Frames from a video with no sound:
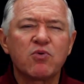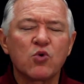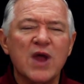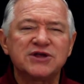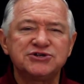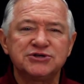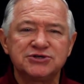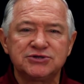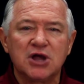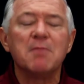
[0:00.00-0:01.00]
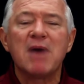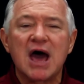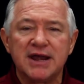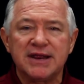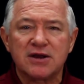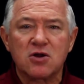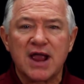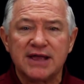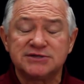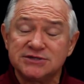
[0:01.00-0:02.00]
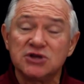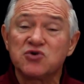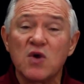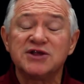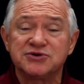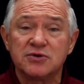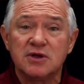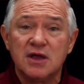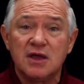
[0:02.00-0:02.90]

precious commodity in our hands. It's a treasure.